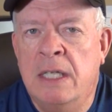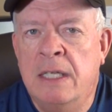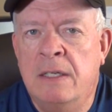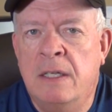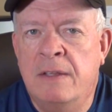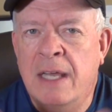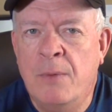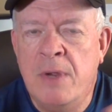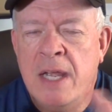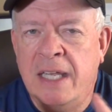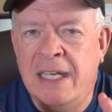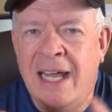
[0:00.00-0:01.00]
and that
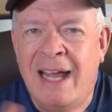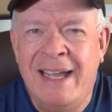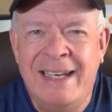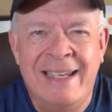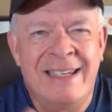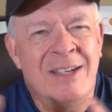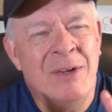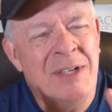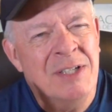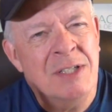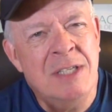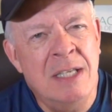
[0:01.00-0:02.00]
way I could hide it. You know,
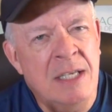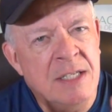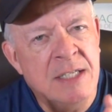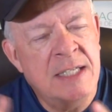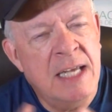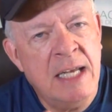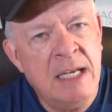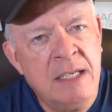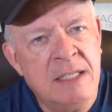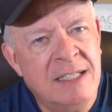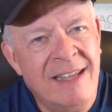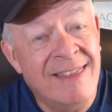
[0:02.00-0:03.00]
it's just an
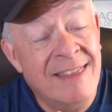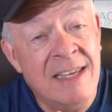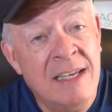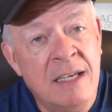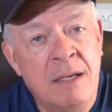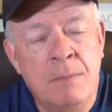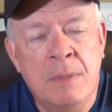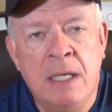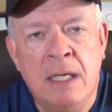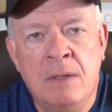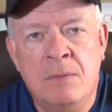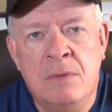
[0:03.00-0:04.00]
aesthetics thing, but
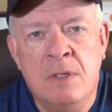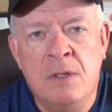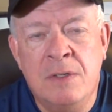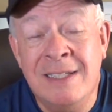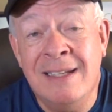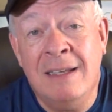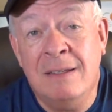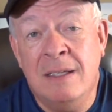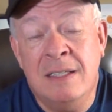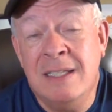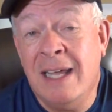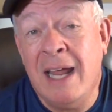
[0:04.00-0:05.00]
I don't, you know, it's
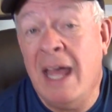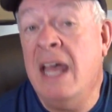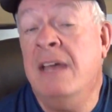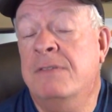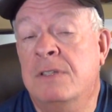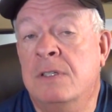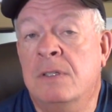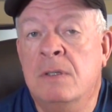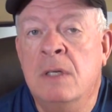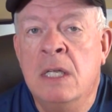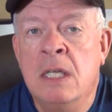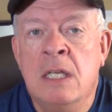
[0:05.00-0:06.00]
not a have
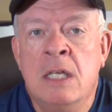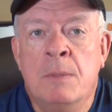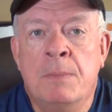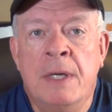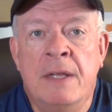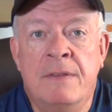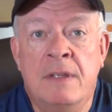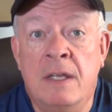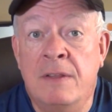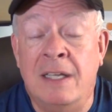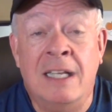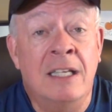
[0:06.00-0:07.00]
to. But
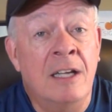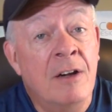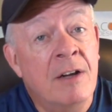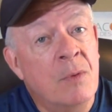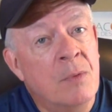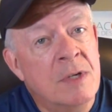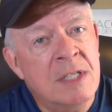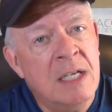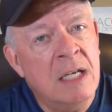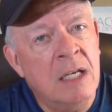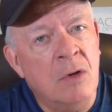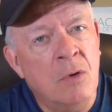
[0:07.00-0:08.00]
the clarity, wasn't
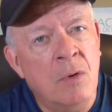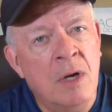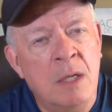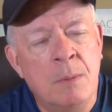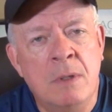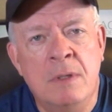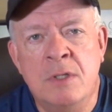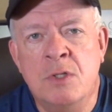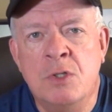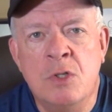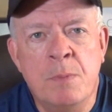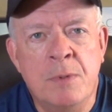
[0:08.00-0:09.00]
it incredible?
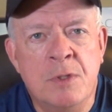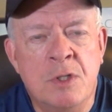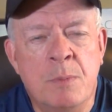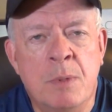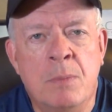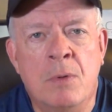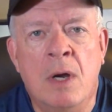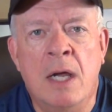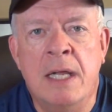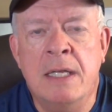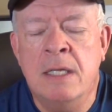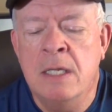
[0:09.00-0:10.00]
Super
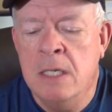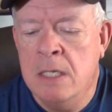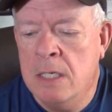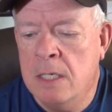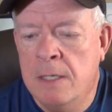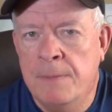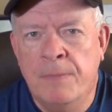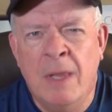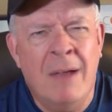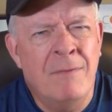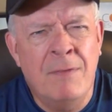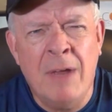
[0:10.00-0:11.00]
bright,
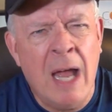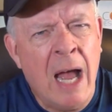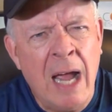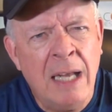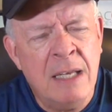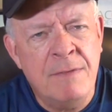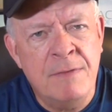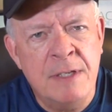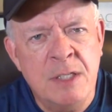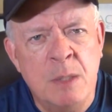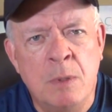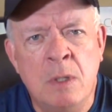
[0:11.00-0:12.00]
highly
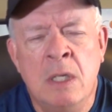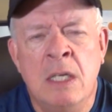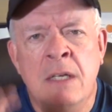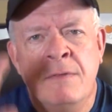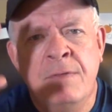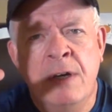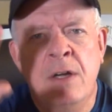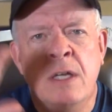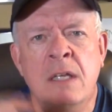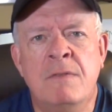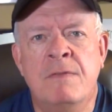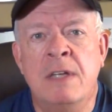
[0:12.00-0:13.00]
visible, very
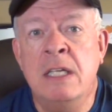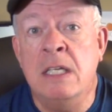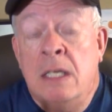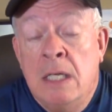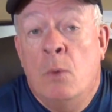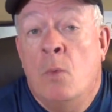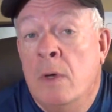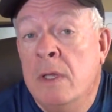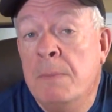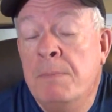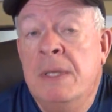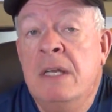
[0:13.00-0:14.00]
convenient. Now, one of
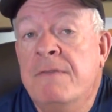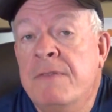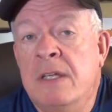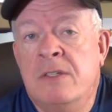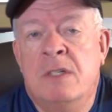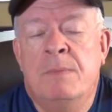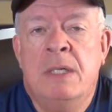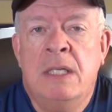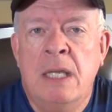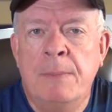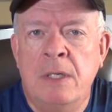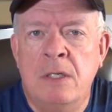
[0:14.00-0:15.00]
the benefits of
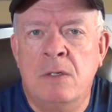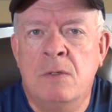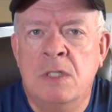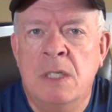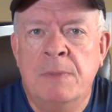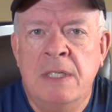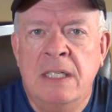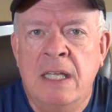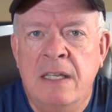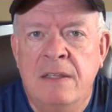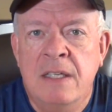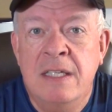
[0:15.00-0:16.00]
being able to use something
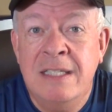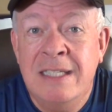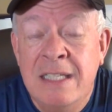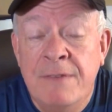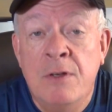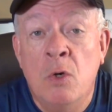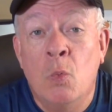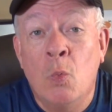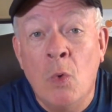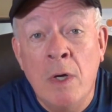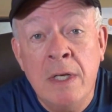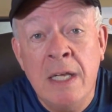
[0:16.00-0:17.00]
like this is if you're
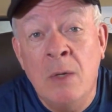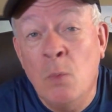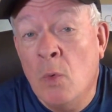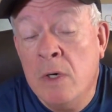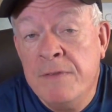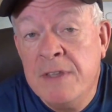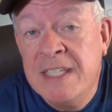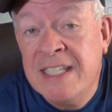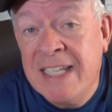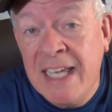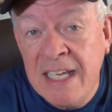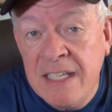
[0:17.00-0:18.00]
in one of the
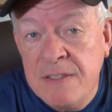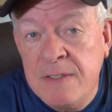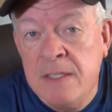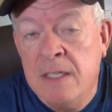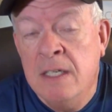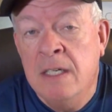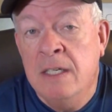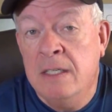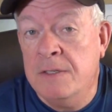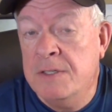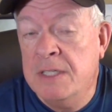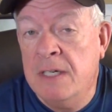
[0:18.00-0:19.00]
states,
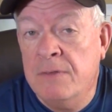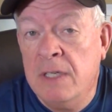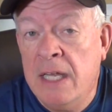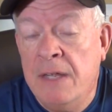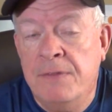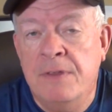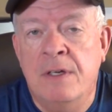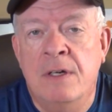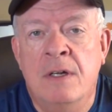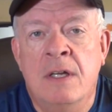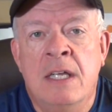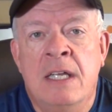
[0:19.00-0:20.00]
and there's several out
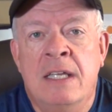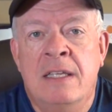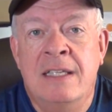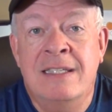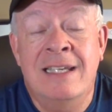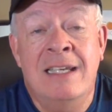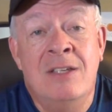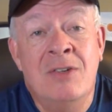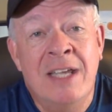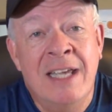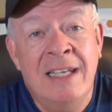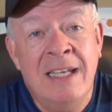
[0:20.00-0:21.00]
there that say
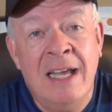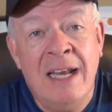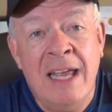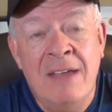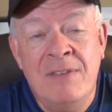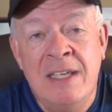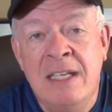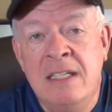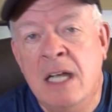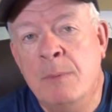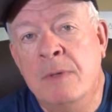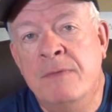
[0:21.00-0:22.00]
you cannot have any
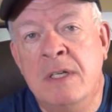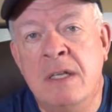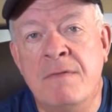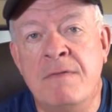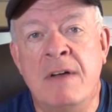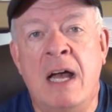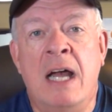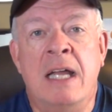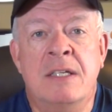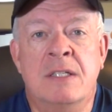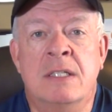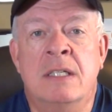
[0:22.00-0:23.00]
type of a
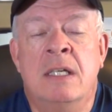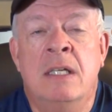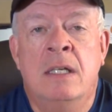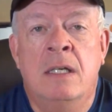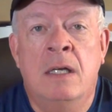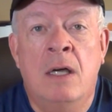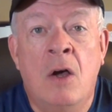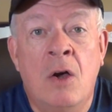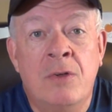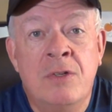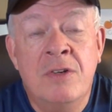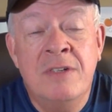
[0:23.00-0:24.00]
device
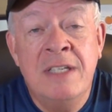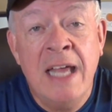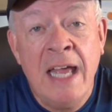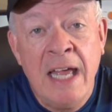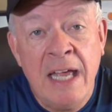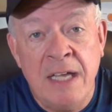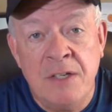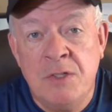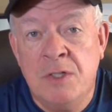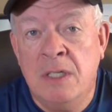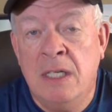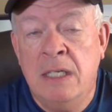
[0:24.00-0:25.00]
on your
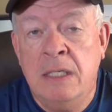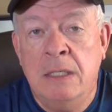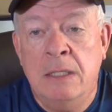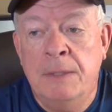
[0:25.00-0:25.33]
dash, like